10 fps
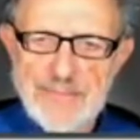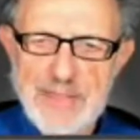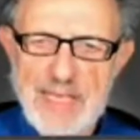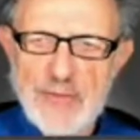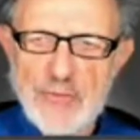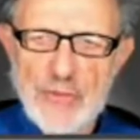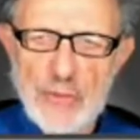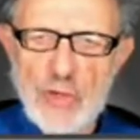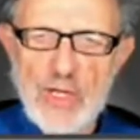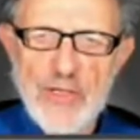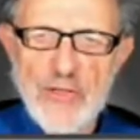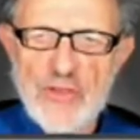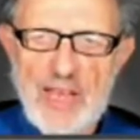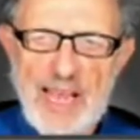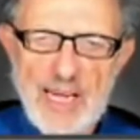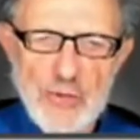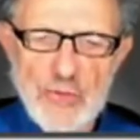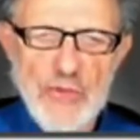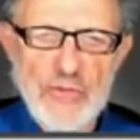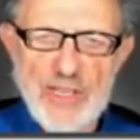gets you all this
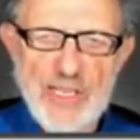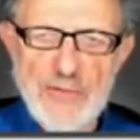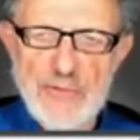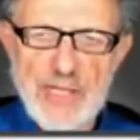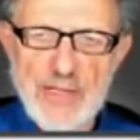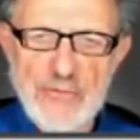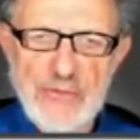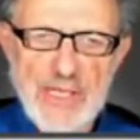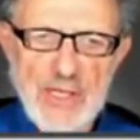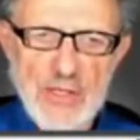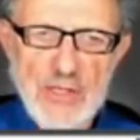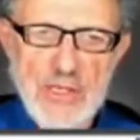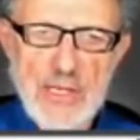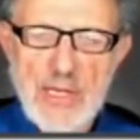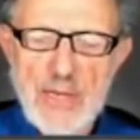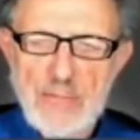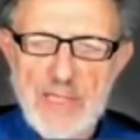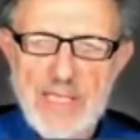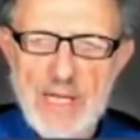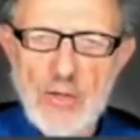extra significant figure.
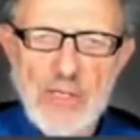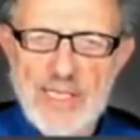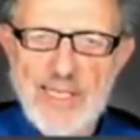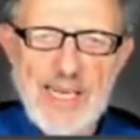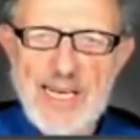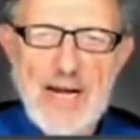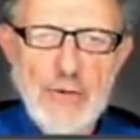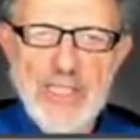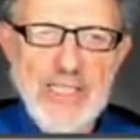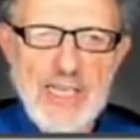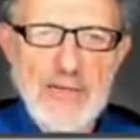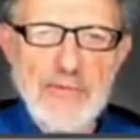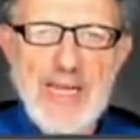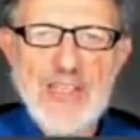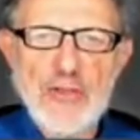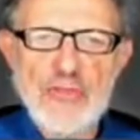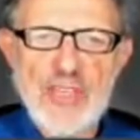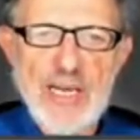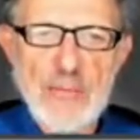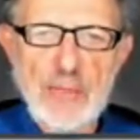But the only thing guaranteed by the
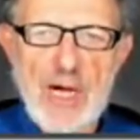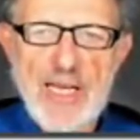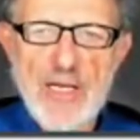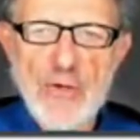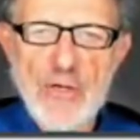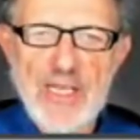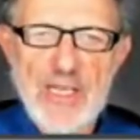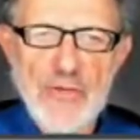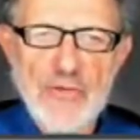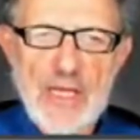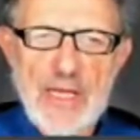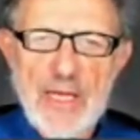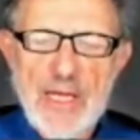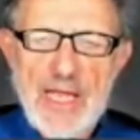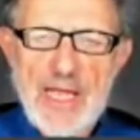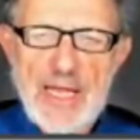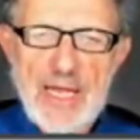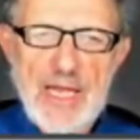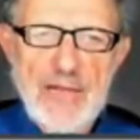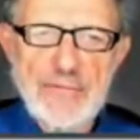C compiler is
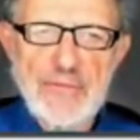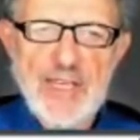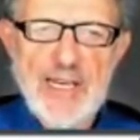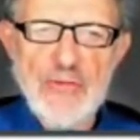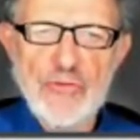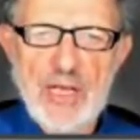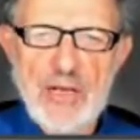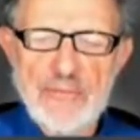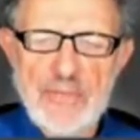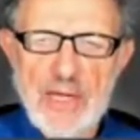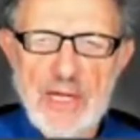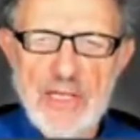if there's a